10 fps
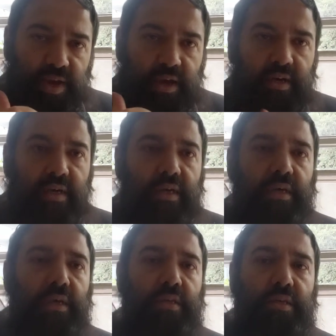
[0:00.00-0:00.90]
back
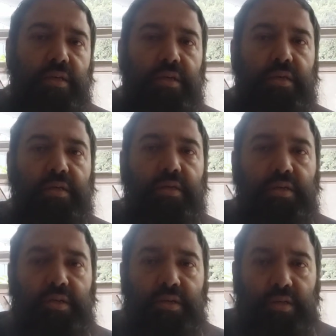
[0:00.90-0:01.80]
the
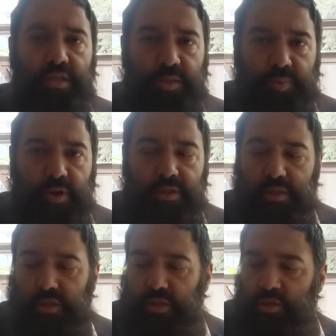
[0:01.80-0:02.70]
sparks in
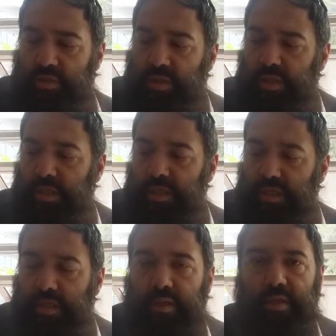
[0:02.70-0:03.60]
the soul that
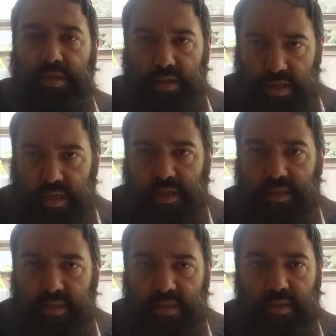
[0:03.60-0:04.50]
he has